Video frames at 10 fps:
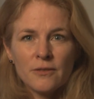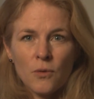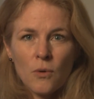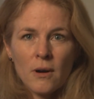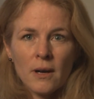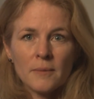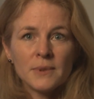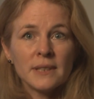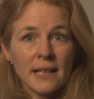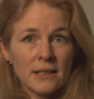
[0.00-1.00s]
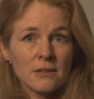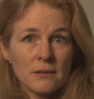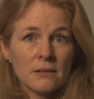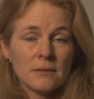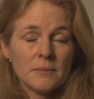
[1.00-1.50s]
for
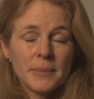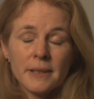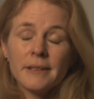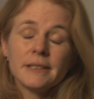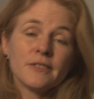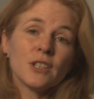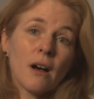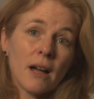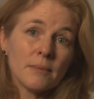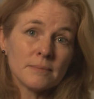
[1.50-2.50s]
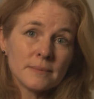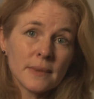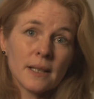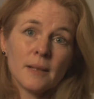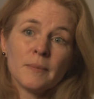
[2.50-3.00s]
substantial periods of time,
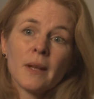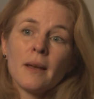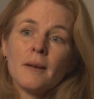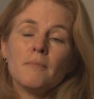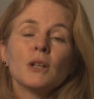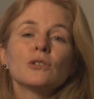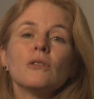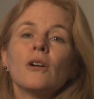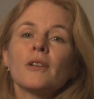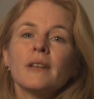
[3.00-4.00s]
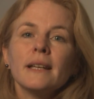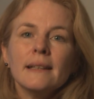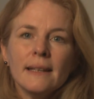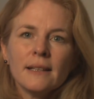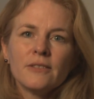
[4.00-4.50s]
um, much longer
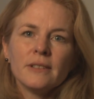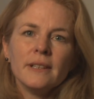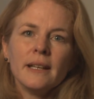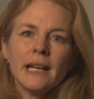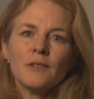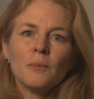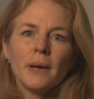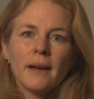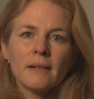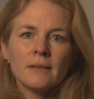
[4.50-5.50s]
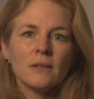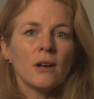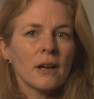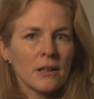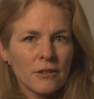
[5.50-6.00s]
than needed for DNA repair,
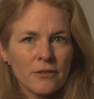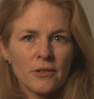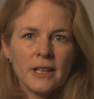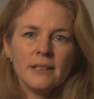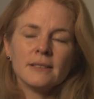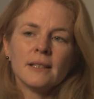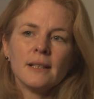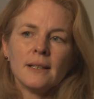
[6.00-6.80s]
long enough for these